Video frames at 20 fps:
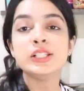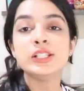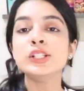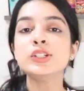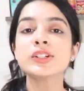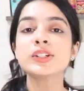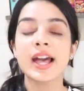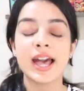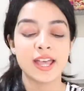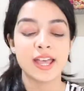
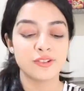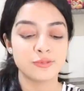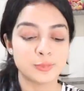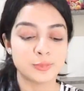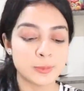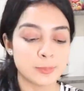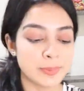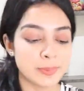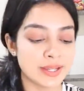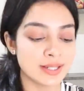Look, I have
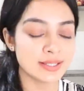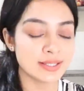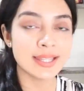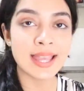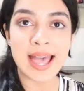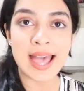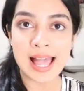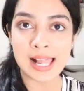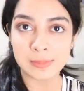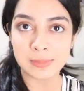prepared the
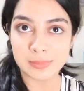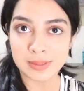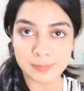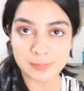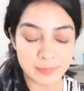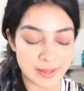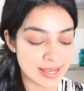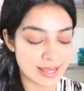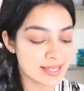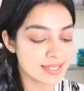almond
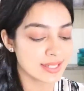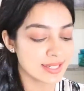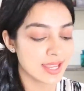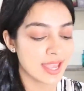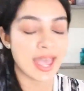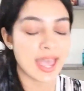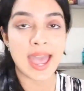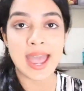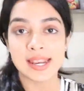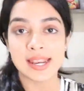paste
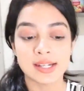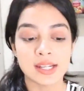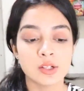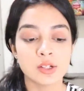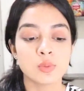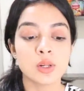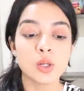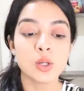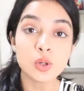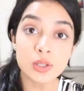and it
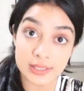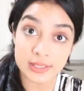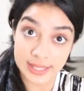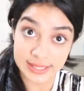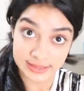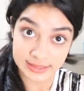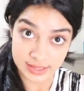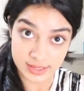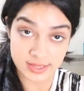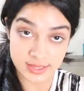will look
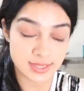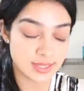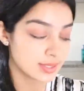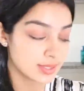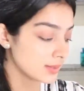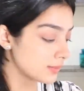like this.